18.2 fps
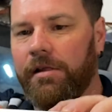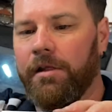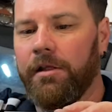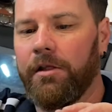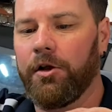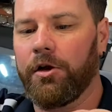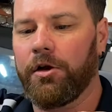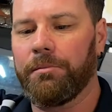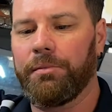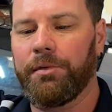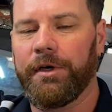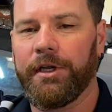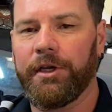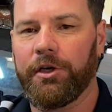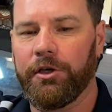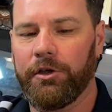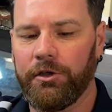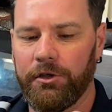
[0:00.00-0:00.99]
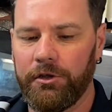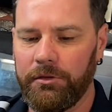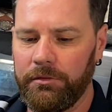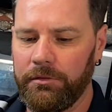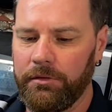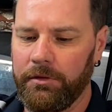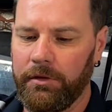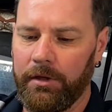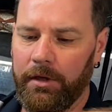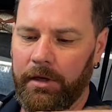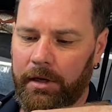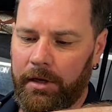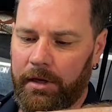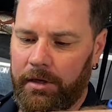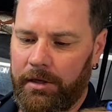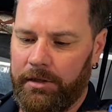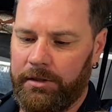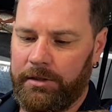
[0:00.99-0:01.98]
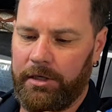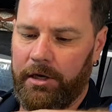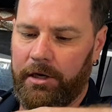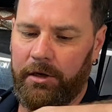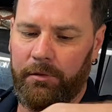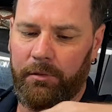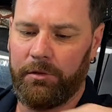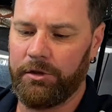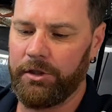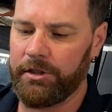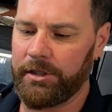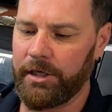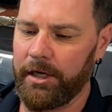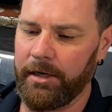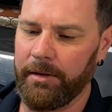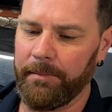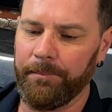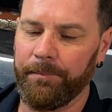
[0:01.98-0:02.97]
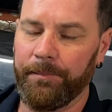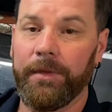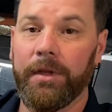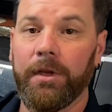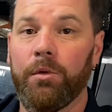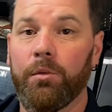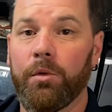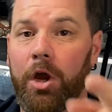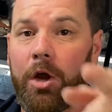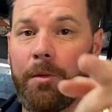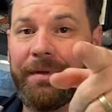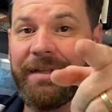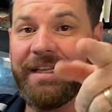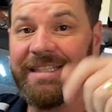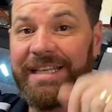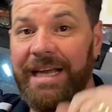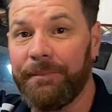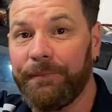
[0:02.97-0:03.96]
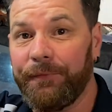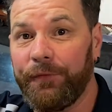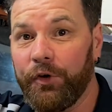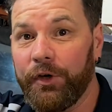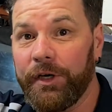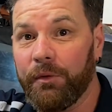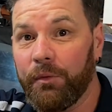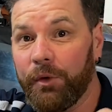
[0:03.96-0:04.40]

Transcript: Looking pretty cool. So we'll just we'll open this up for you. What